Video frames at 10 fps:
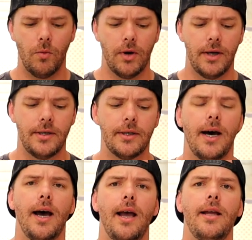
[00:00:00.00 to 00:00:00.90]
was
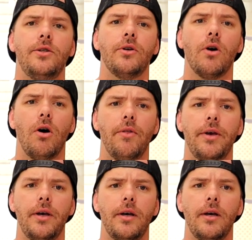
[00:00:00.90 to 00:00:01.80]
I took all
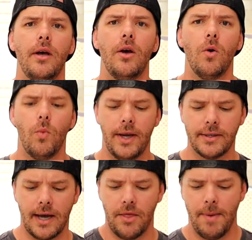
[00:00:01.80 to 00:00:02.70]
the
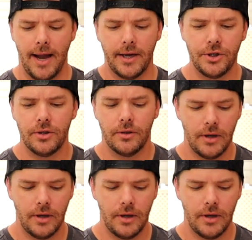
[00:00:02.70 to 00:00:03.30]
wings out of the package.